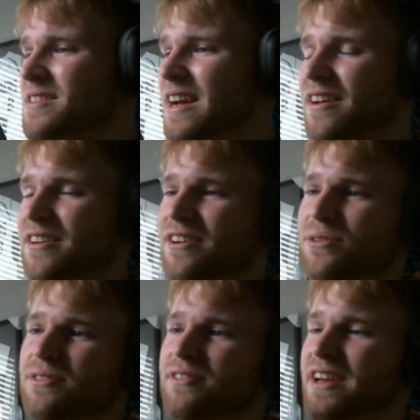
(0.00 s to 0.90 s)
man's gotta
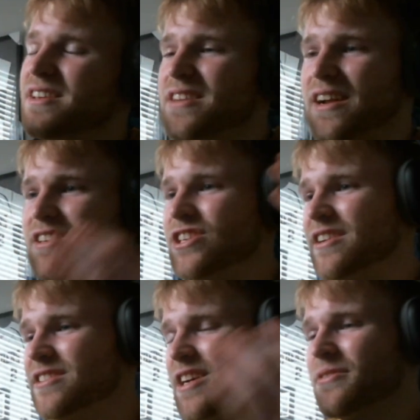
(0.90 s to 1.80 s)
go, like, he's gotta
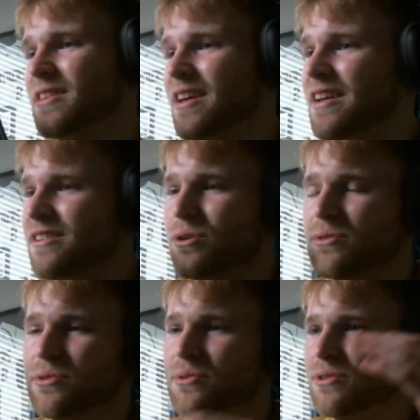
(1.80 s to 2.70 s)
change everything,
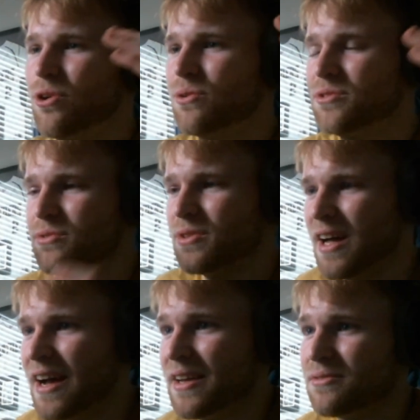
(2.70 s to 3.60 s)
go through a whole new
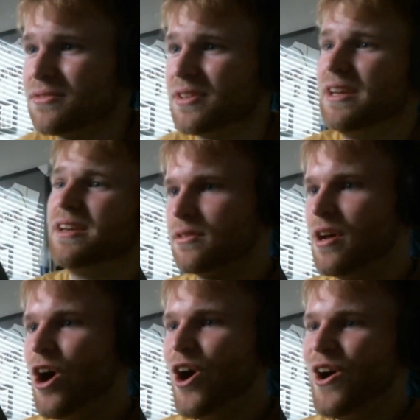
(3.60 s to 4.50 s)
life.
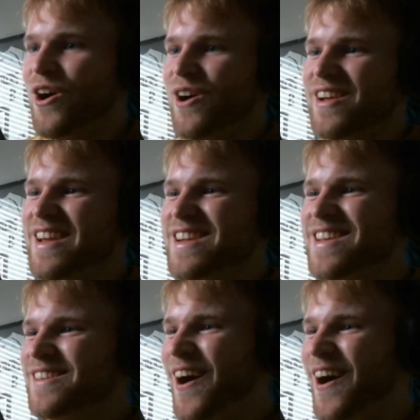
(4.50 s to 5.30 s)
he